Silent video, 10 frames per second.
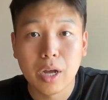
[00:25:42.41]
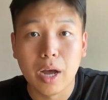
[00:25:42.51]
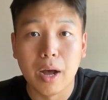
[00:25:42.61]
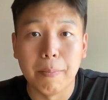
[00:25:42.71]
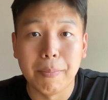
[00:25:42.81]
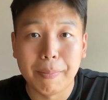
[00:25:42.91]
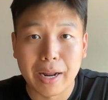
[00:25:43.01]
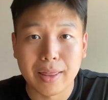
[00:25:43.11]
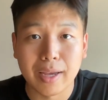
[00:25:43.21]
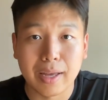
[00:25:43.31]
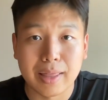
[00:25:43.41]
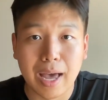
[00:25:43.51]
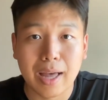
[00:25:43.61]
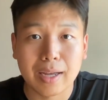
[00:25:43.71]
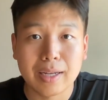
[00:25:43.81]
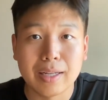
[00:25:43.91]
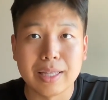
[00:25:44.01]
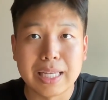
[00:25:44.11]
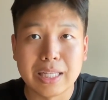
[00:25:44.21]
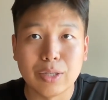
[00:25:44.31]
But I think that could
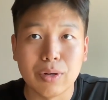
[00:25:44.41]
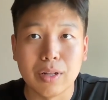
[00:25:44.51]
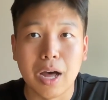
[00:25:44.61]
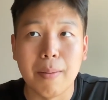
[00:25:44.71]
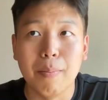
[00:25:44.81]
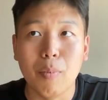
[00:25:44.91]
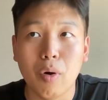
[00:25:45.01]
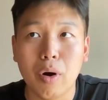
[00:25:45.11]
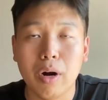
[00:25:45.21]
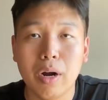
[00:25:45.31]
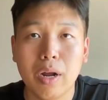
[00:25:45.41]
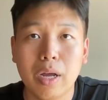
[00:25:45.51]
lead to a lot more